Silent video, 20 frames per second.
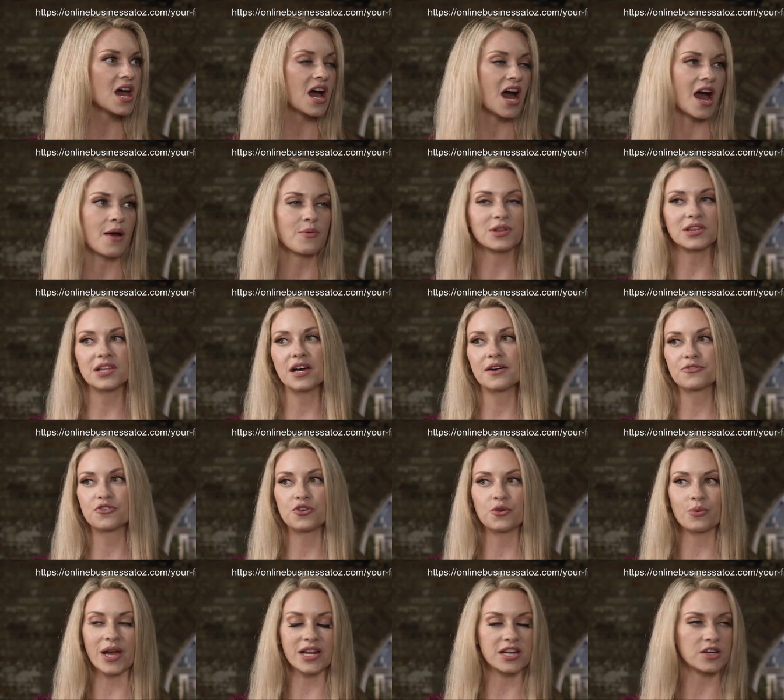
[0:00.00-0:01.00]
I would love
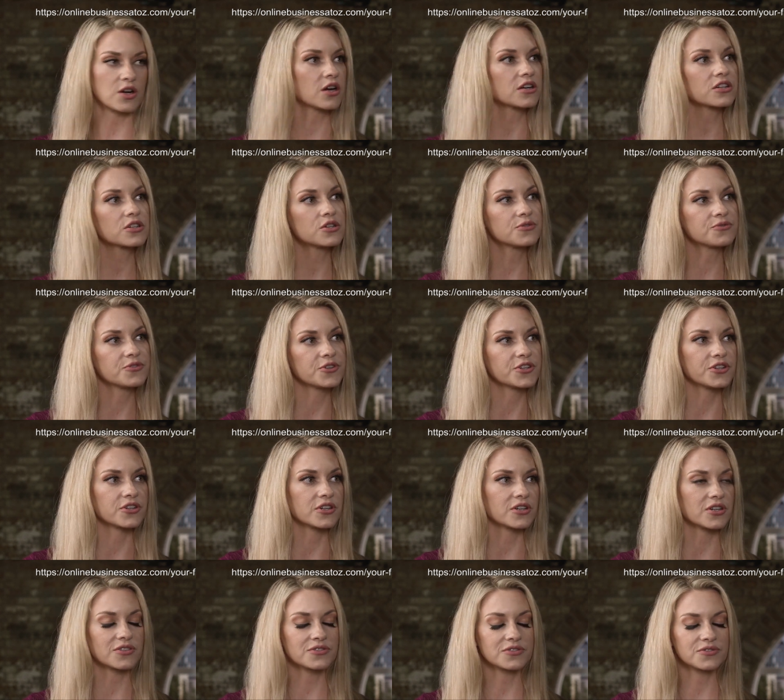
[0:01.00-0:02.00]
to write an article for
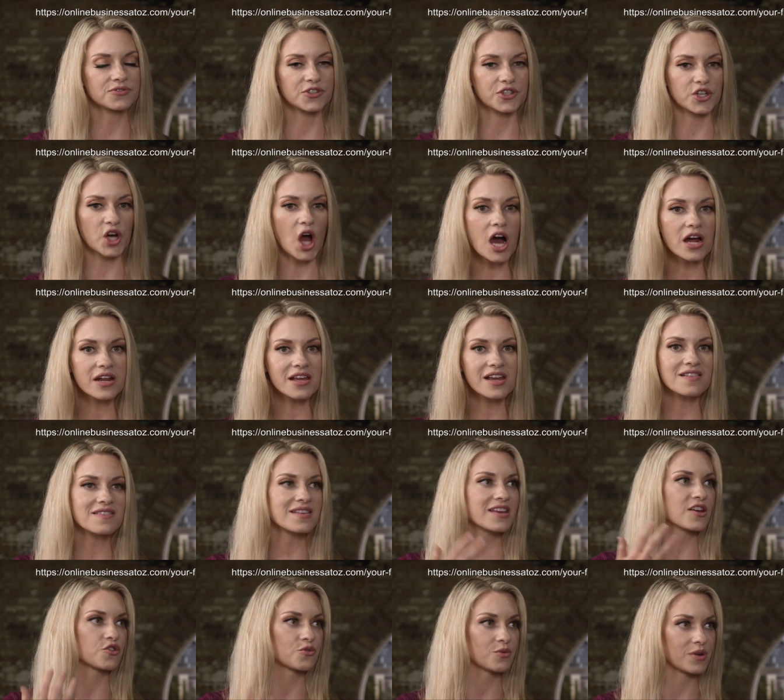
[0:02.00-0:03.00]
your audience,
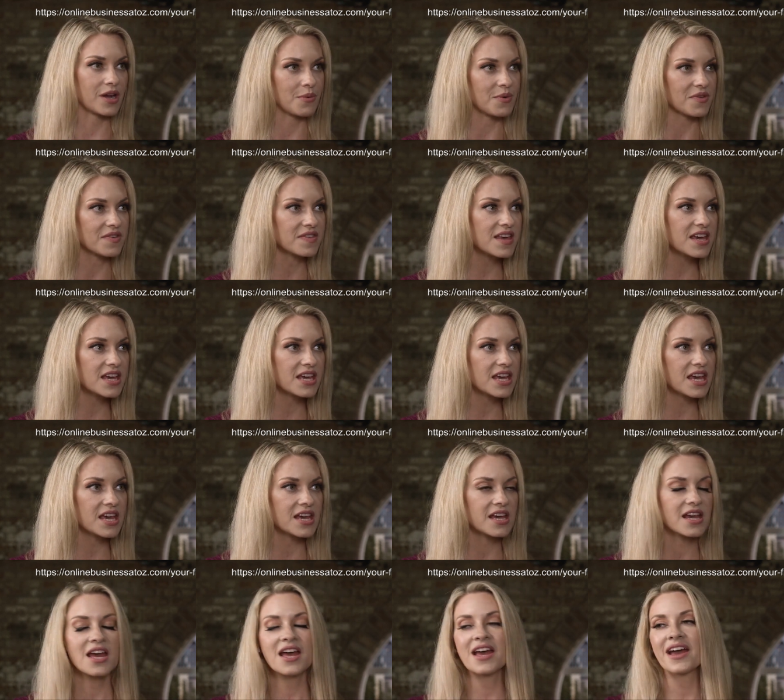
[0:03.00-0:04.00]
here's what I was
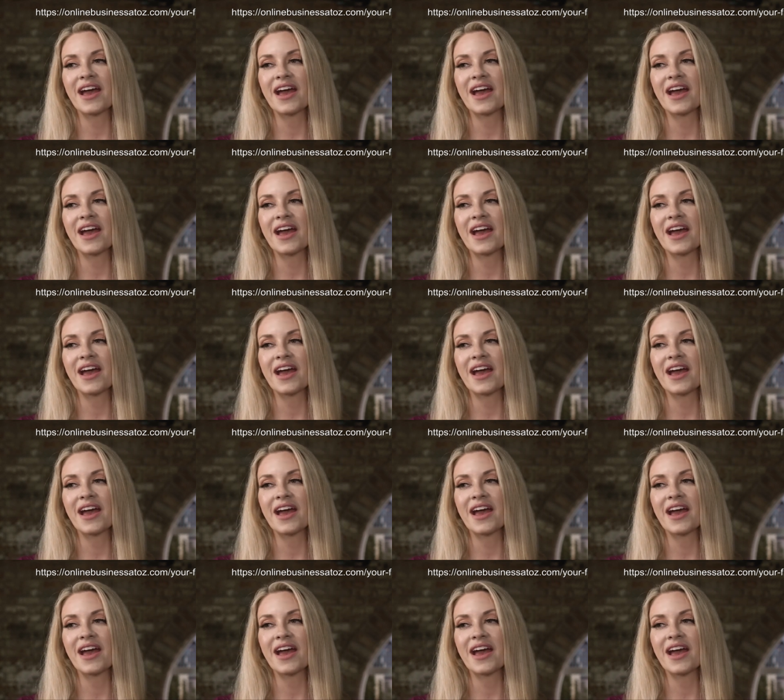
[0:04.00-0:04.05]
thinking.